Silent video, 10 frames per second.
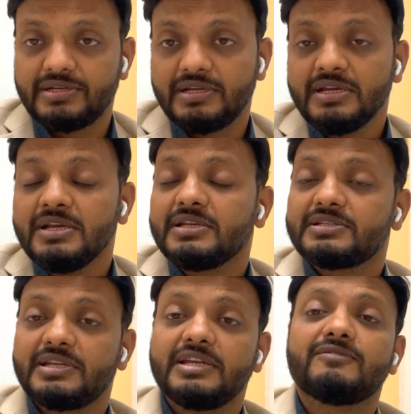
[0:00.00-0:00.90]
3.
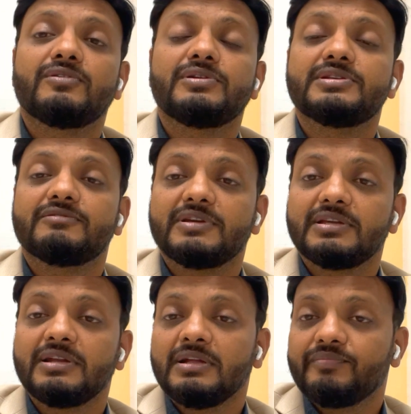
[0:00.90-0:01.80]
Stage 4 is
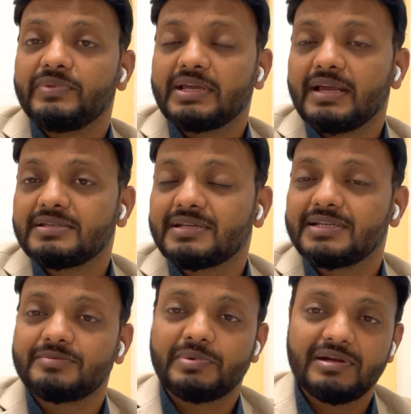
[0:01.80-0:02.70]
where the cancer
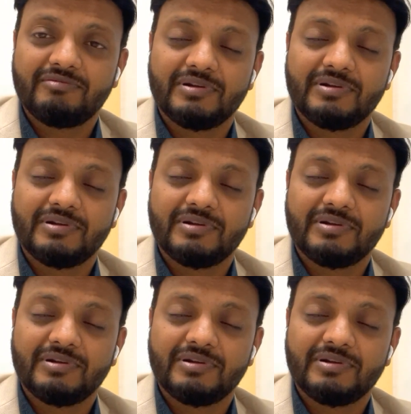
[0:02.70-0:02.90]
has spread